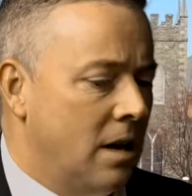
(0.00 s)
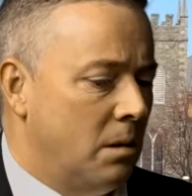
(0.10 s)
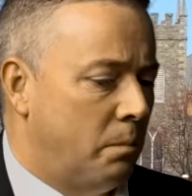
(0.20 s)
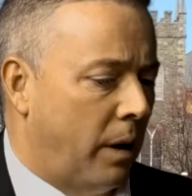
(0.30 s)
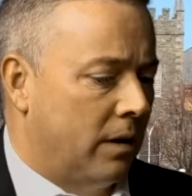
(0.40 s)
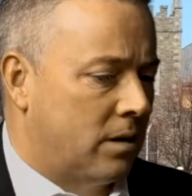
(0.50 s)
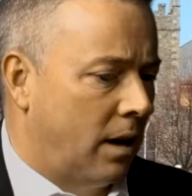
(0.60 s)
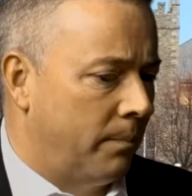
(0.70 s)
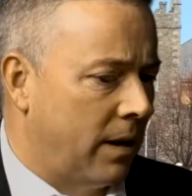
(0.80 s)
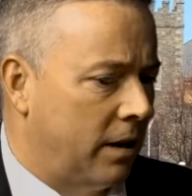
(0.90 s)
But
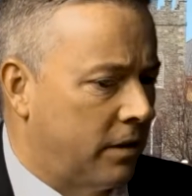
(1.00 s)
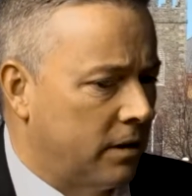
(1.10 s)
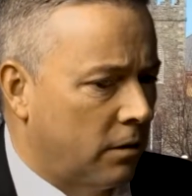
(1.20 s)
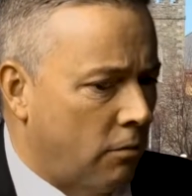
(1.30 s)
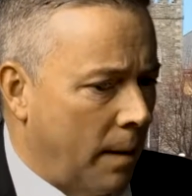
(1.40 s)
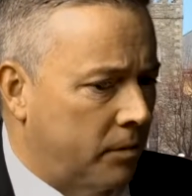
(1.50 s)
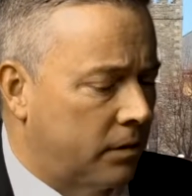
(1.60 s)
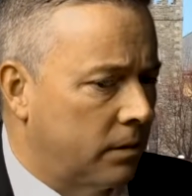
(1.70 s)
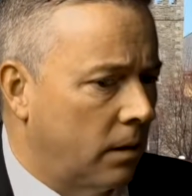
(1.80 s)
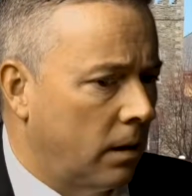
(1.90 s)
I think the
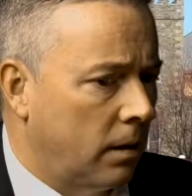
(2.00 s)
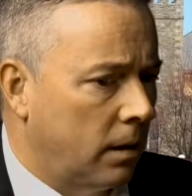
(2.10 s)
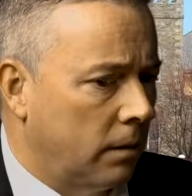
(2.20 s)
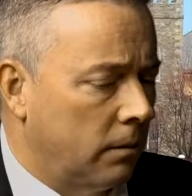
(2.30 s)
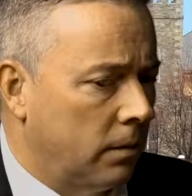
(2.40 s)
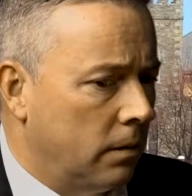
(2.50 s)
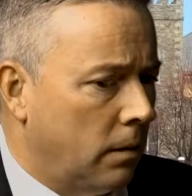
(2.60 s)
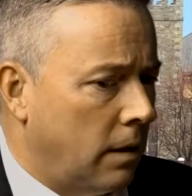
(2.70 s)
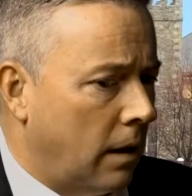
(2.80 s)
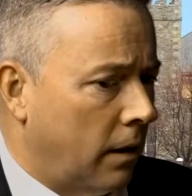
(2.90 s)
reps,
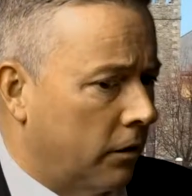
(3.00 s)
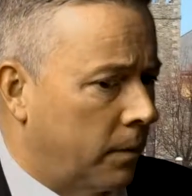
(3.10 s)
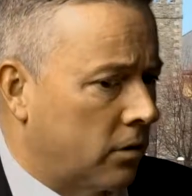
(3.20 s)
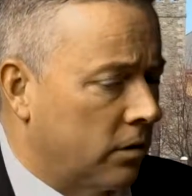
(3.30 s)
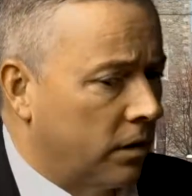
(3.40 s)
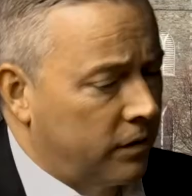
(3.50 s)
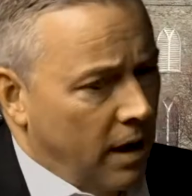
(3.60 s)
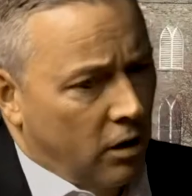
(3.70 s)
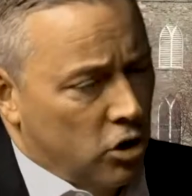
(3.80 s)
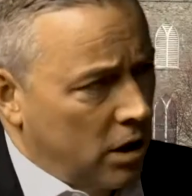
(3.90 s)
and especially the
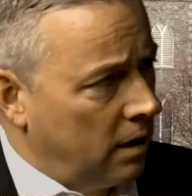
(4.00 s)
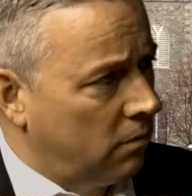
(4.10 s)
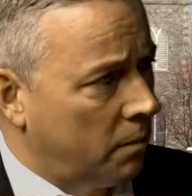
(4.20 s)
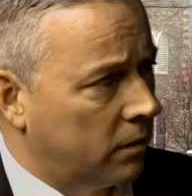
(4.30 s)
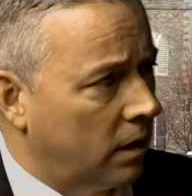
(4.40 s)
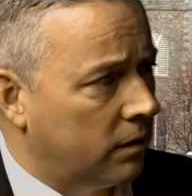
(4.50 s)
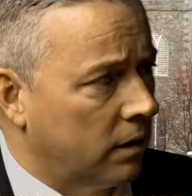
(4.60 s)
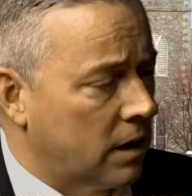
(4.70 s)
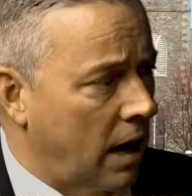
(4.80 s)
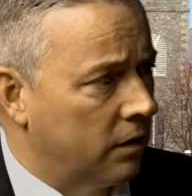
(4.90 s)
senator, she represents the
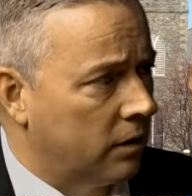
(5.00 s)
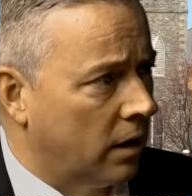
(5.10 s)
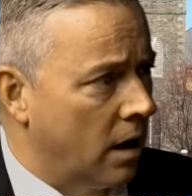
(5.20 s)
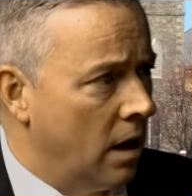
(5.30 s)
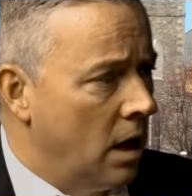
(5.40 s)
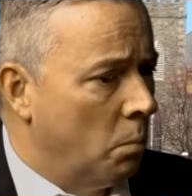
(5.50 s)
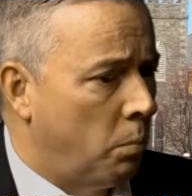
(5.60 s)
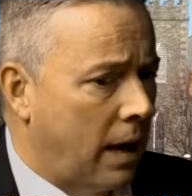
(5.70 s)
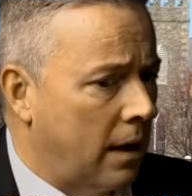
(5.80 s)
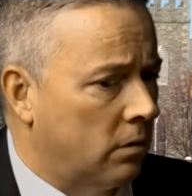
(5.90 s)
entire city.
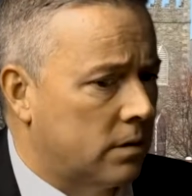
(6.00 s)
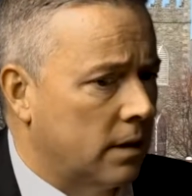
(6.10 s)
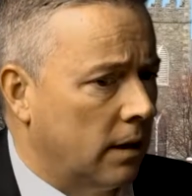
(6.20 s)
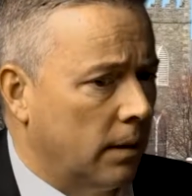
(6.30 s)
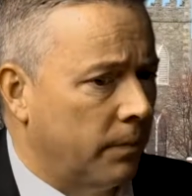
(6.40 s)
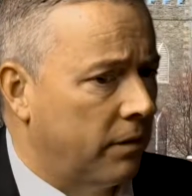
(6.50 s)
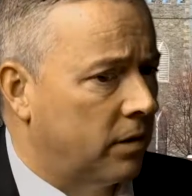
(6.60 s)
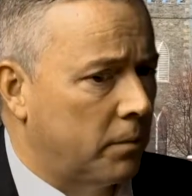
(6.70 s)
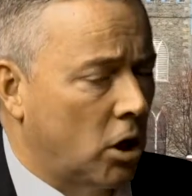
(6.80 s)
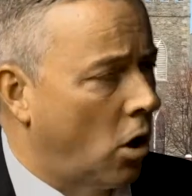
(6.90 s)
But I don't, if
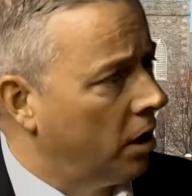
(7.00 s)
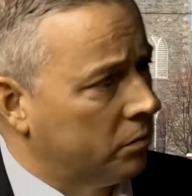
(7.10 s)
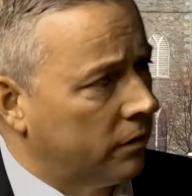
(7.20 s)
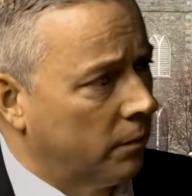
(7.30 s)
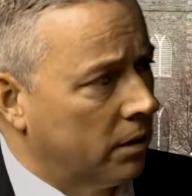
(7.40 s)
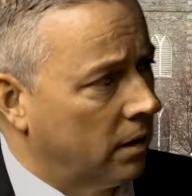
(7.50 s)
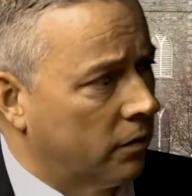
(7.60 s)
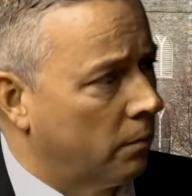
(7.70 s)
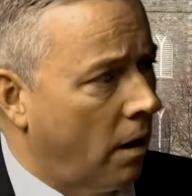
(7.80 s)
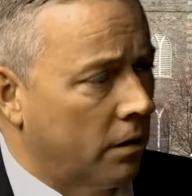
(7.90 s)
somebody calls me from a
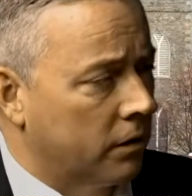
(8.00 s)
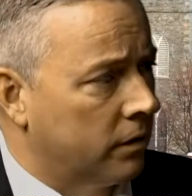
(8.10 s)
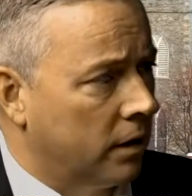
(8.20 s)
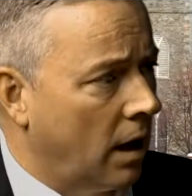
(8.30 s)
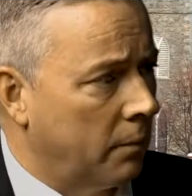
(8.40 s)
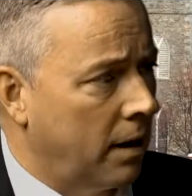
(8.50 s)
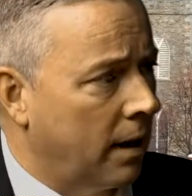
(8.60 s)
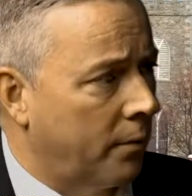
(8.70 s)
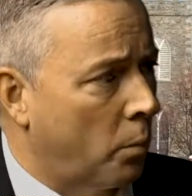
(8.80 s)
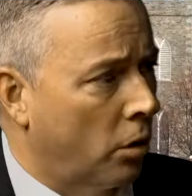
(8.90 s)
different part of the city, I might
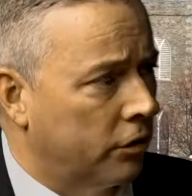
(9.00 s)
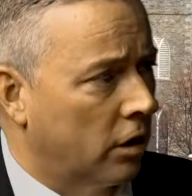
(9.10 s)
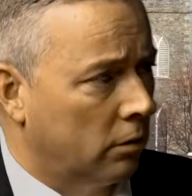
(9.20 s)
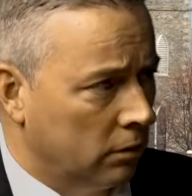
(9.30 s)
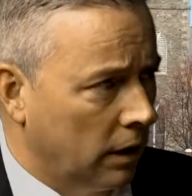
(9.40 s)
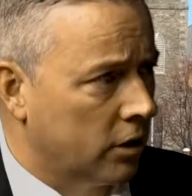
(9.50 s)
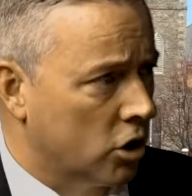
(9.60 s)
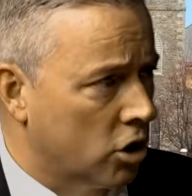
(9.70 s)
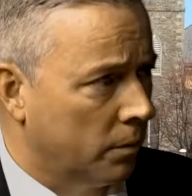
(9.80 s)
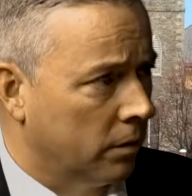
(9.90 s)
have a personal
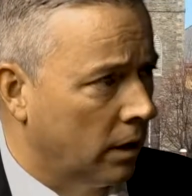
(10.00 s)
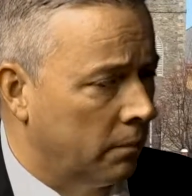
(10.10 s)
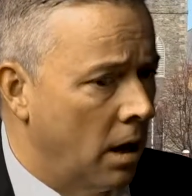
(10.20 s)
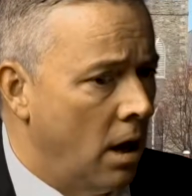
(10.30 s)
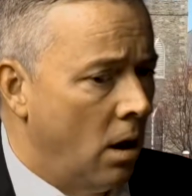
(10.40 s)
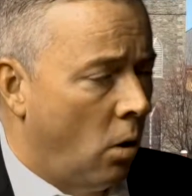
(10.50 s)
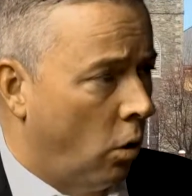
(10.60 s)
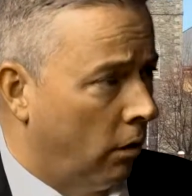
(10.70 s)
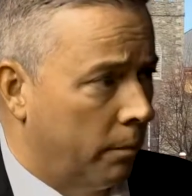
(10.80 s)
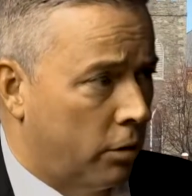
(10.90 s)
relationship with them,
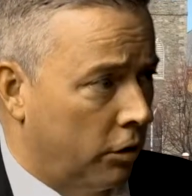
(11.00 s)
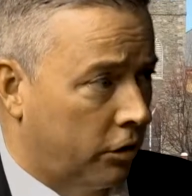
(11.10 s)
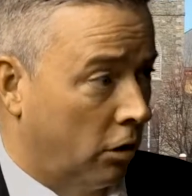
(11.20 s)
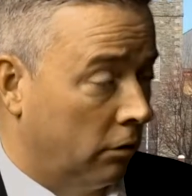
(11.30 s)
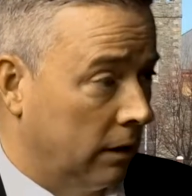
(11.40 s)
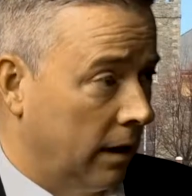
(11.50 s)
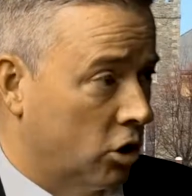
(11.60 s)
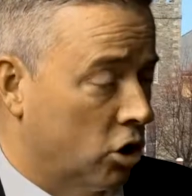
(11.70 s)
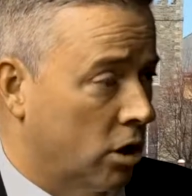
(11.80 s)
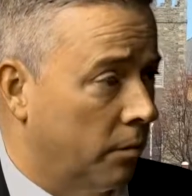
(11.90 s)
or a personal
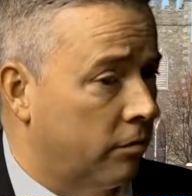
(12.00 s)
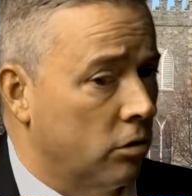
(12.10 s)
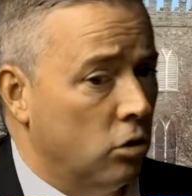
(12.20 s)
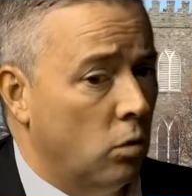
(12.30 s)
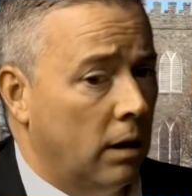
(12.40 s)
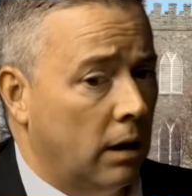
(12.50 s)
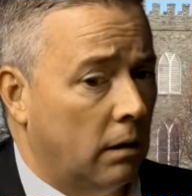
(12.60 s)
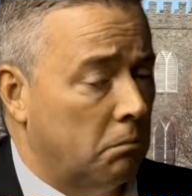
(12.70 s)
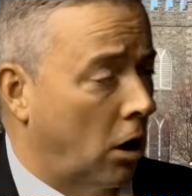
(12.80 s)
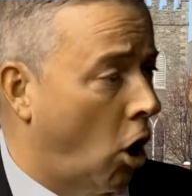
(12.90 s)
relationship through
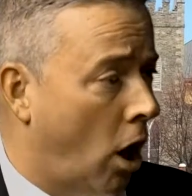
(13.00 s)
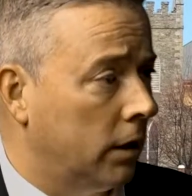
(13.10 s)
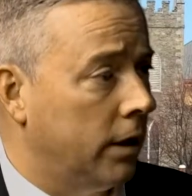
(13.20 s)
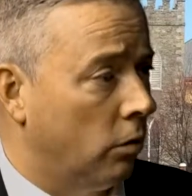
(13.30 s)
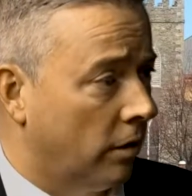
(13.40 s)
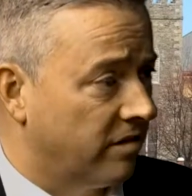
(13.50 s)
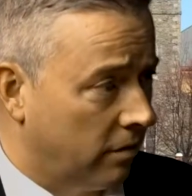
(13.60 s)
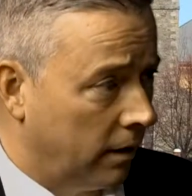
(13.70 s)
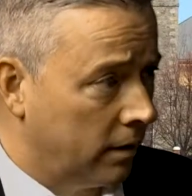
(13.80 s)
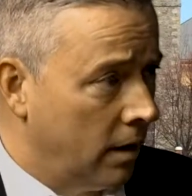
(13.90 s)
a colleague or a
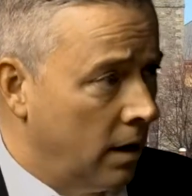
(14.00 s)
friend.